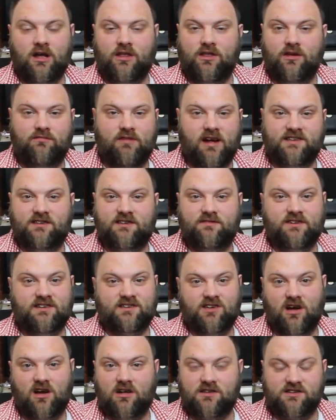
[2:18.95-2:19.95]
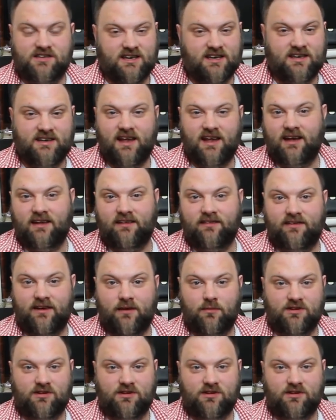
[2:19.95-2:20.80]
Retivis RT90,